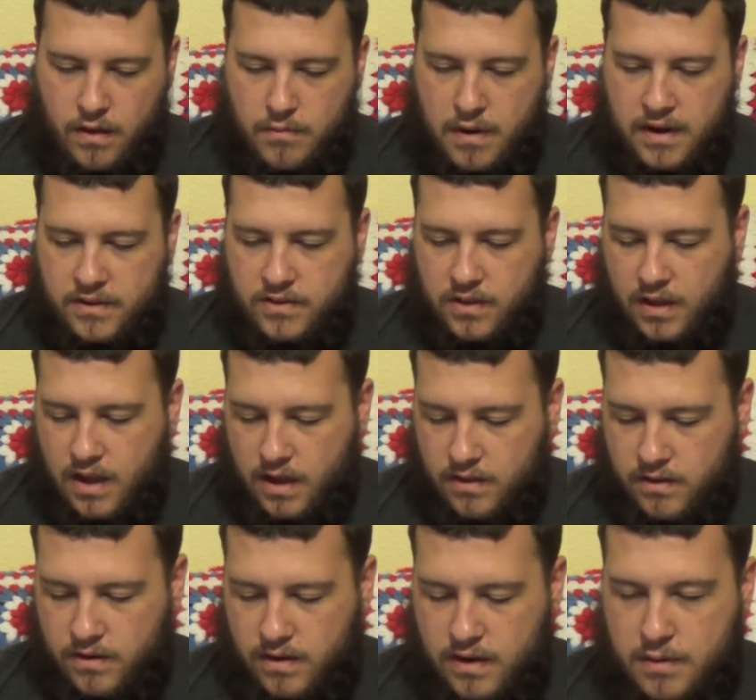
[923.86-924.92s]
minus the
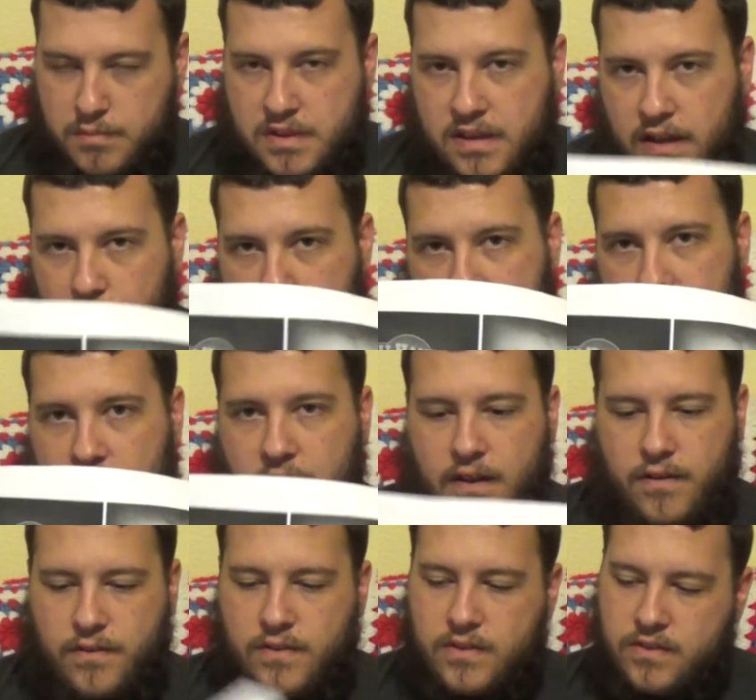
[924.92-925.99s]
color and it being a
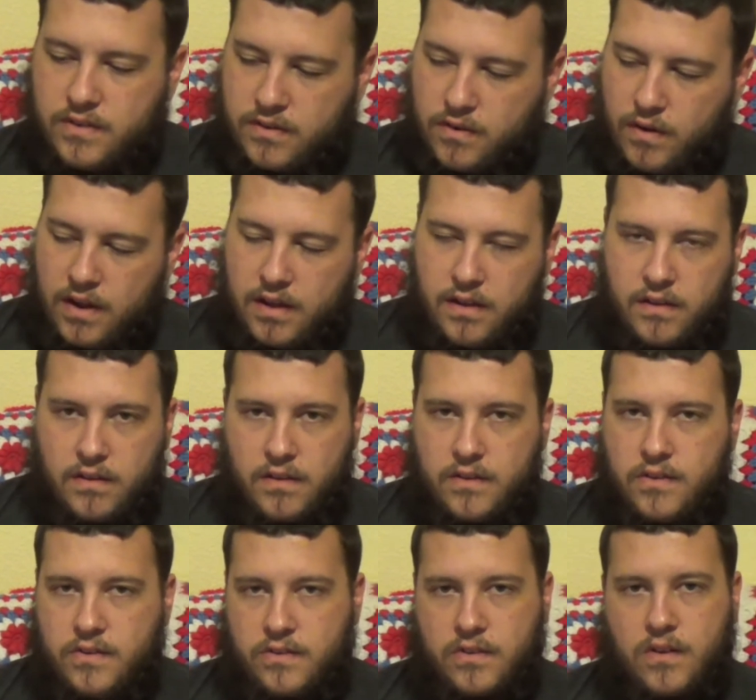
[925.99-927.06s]
PDF, this is
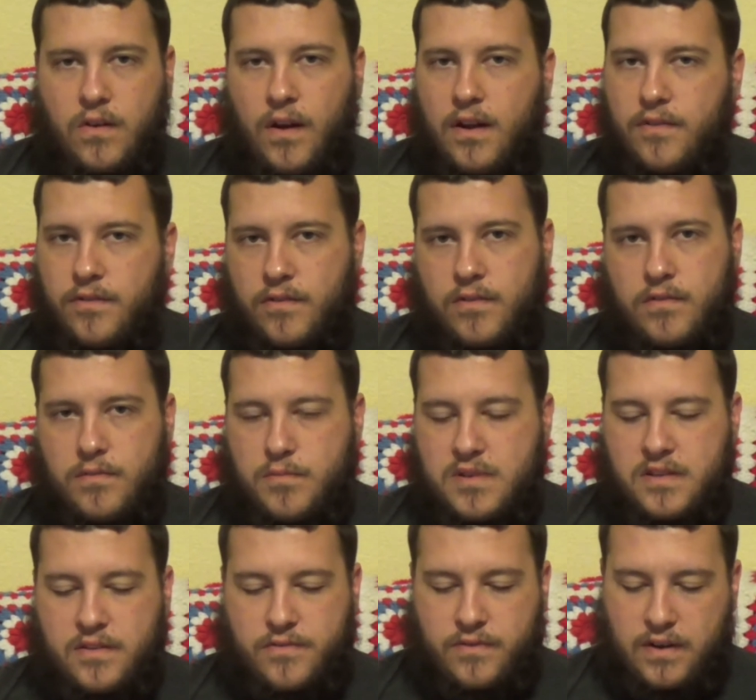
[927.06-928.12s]
great for
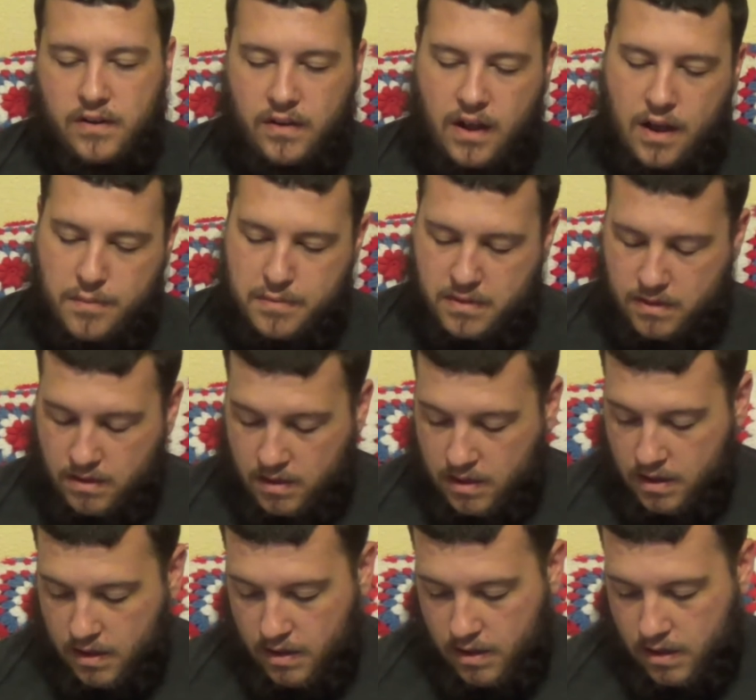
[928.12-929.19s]
being the final copy.
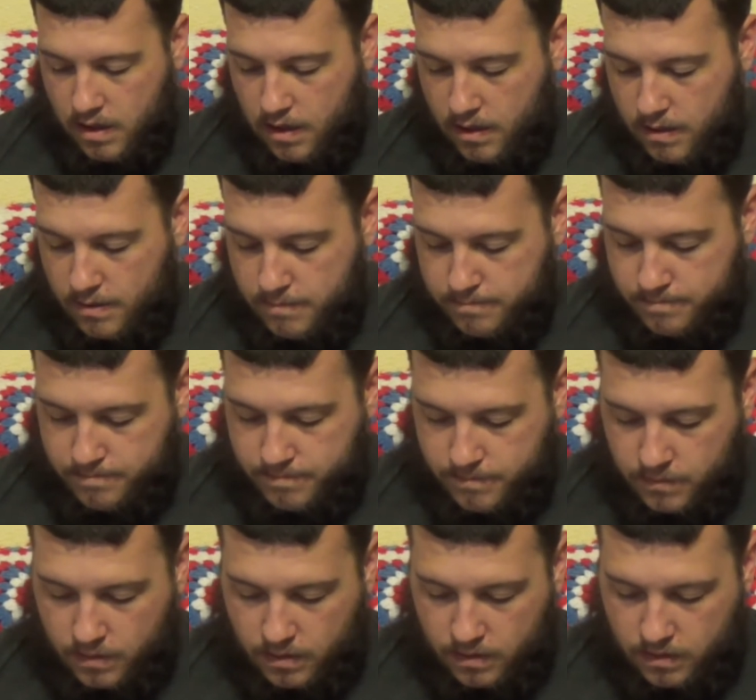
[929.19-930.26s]

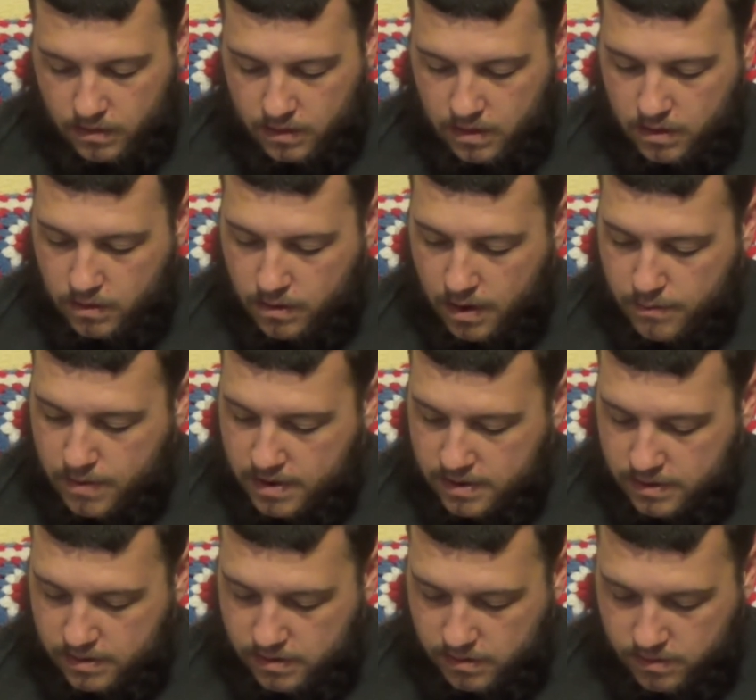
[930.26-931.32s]
I read
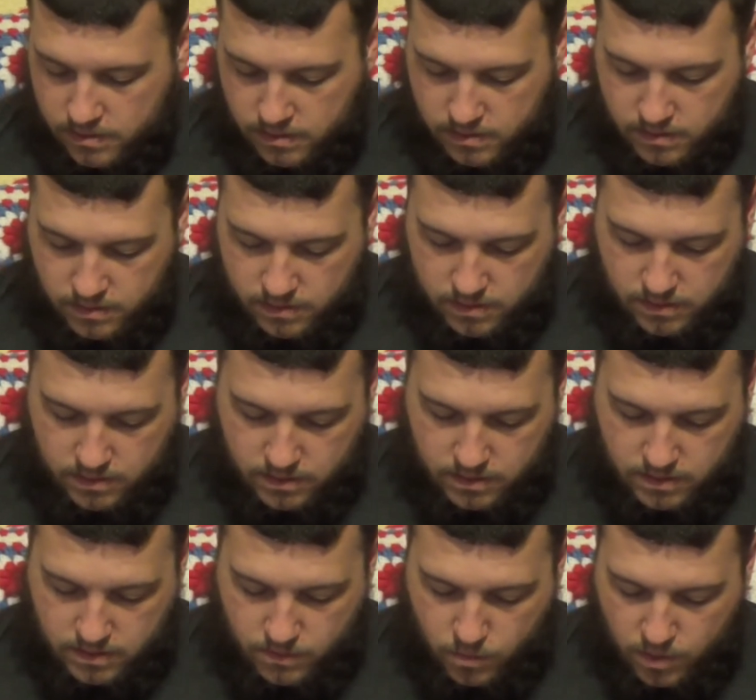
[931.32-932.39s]
it
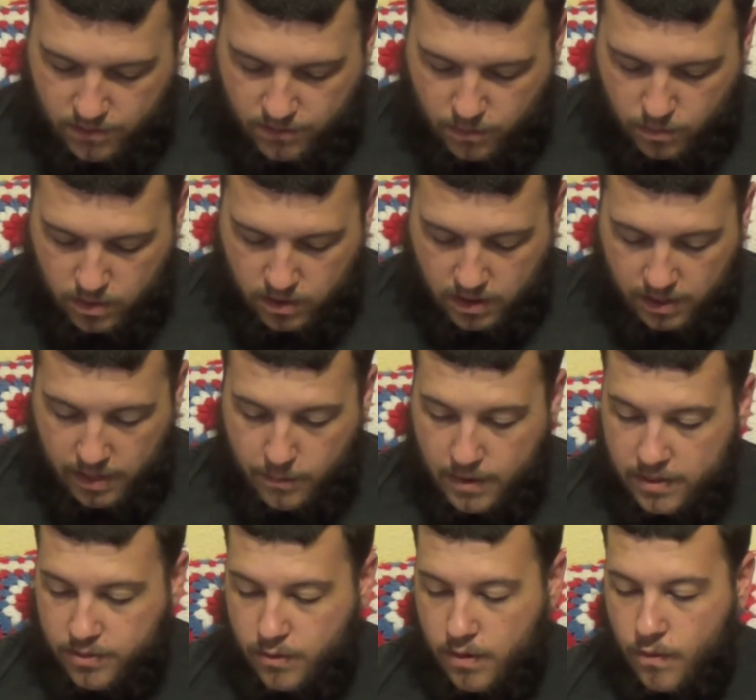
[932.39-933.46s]
word for word. I only
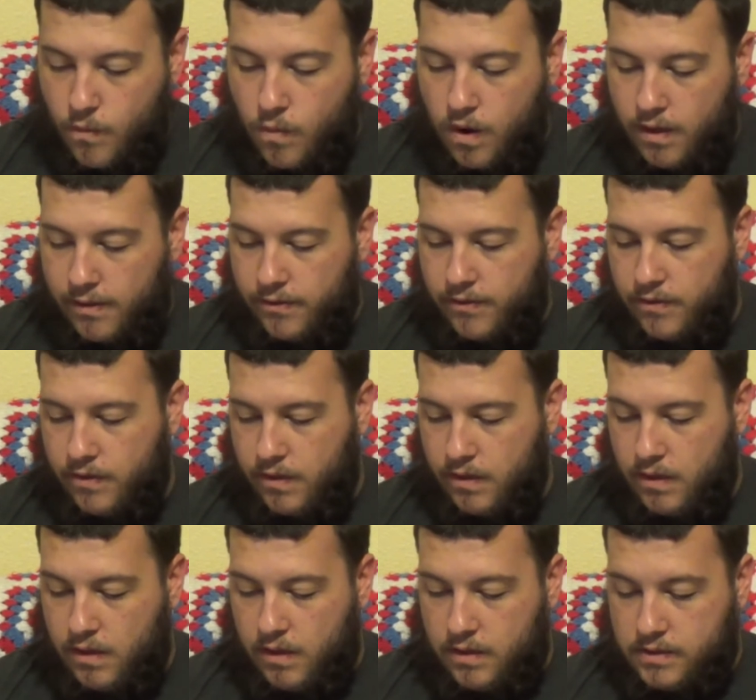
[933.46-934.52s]
read through it once,
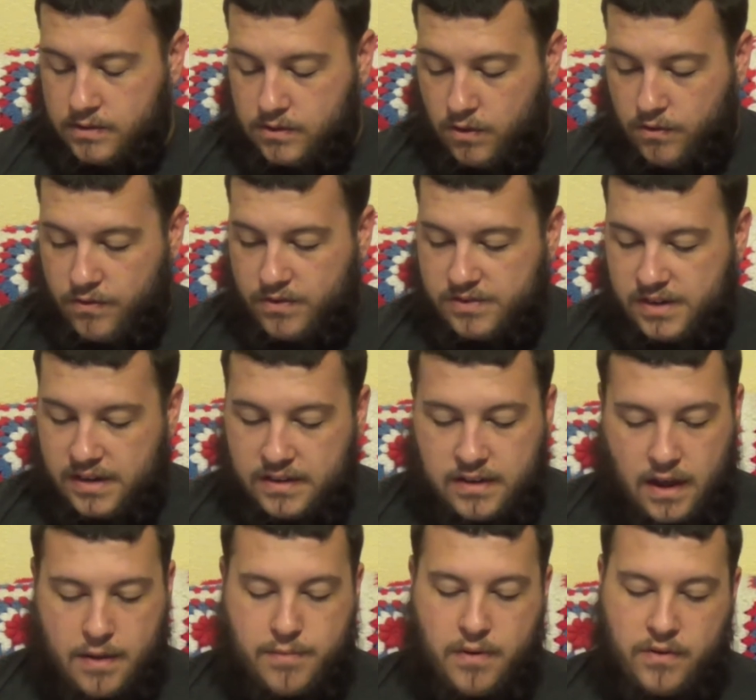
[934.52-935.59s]
so if there's any
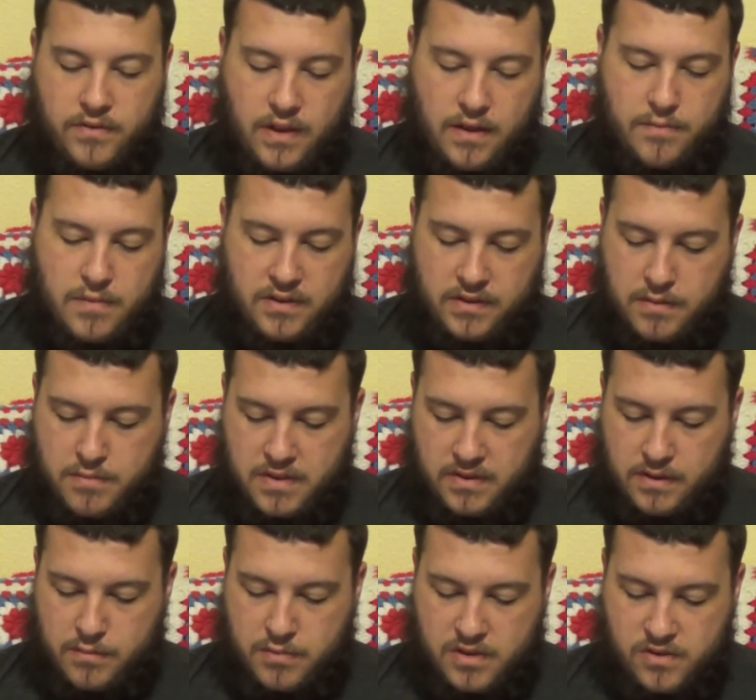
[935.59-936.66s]
typos, I must have
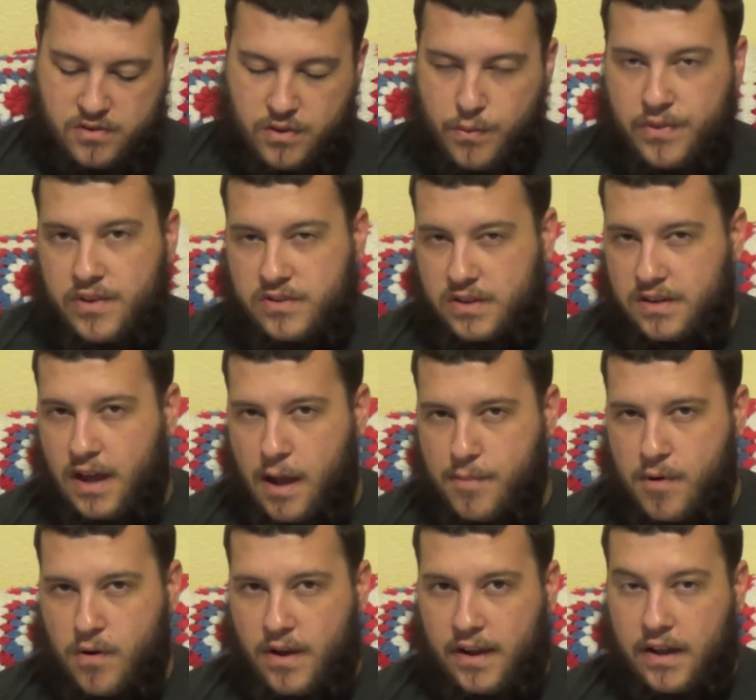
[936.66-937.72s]
missed it. But usually when there's a
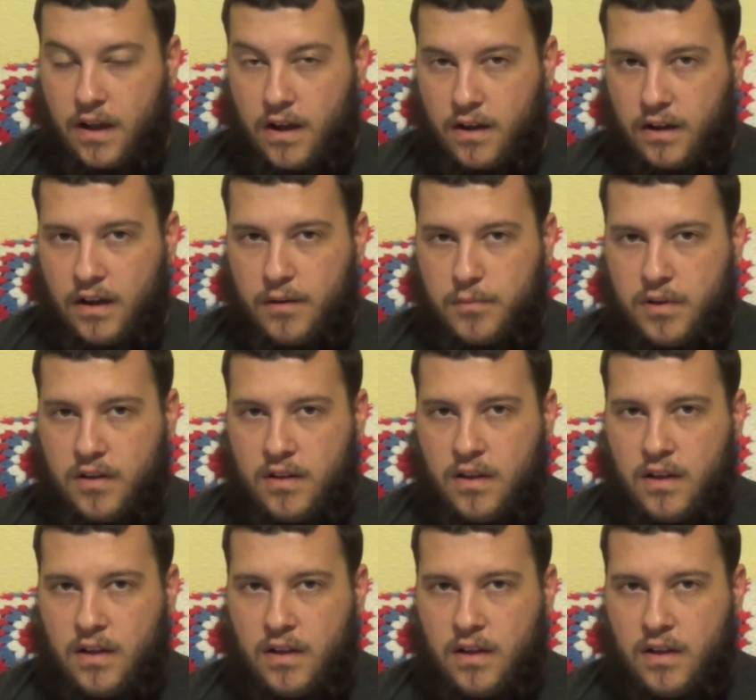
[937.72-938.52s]
typo, I get hung up